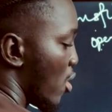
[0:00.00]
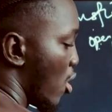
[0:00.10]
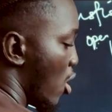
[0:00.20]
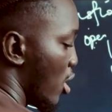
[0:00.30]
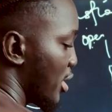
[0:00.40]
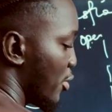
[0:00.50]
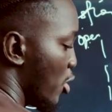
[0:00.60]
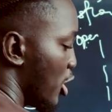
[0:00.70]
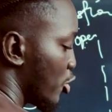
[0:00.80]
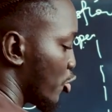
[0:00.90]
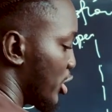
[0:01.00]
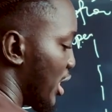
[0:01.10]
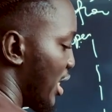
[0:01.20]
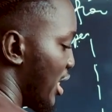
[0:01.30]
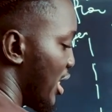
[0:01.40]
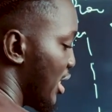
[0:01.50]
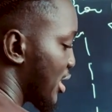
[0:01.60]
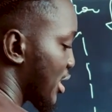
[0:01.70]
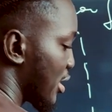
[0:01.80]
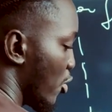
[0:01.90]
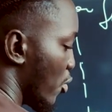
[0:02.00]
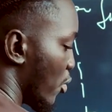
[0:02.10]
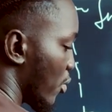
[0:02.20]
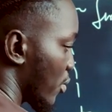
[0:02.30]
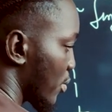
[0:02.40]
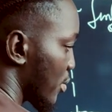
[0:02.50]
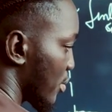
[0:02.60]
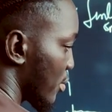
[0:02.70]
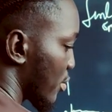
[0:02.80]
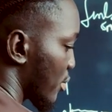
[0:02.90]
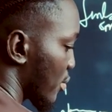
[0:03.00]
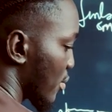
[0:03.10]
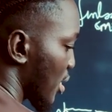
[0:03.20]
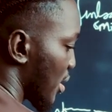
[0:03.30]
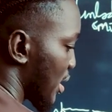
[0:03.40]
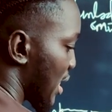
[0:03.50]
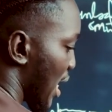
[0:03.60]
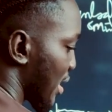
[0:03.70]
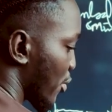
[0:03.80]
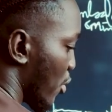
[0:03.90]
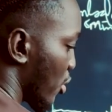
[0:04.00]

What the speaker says: all the way to the least low that